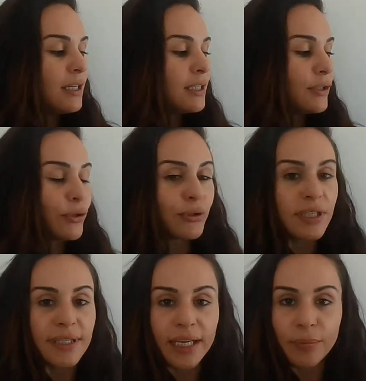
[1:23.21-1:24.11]
Then
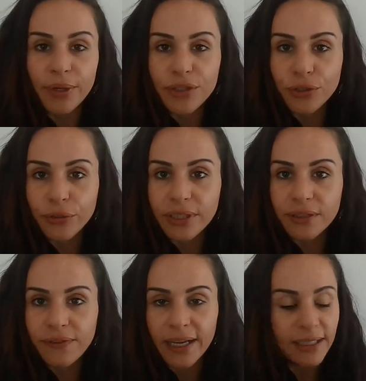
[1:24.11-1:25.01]
the second place you're going
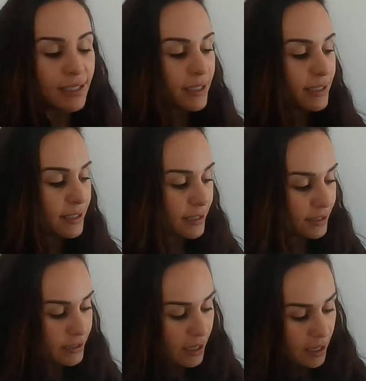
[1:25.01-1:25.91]
to find it is
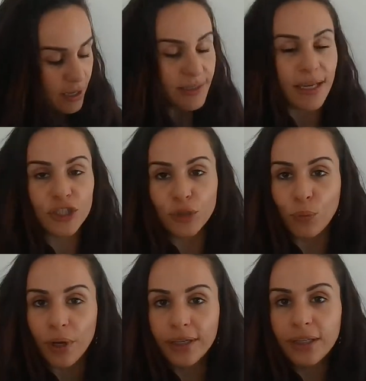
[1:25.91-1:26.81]
in section
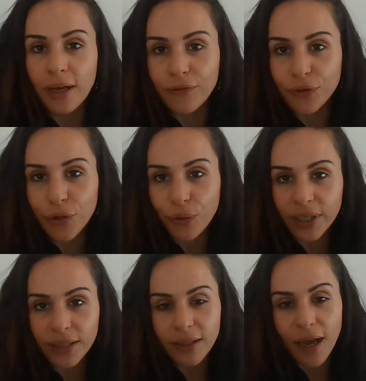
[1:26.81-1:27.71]
1 of your
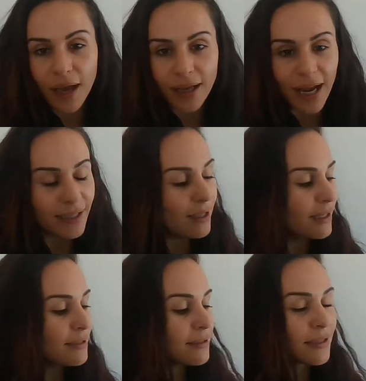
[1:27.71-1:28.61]
coding guidelines.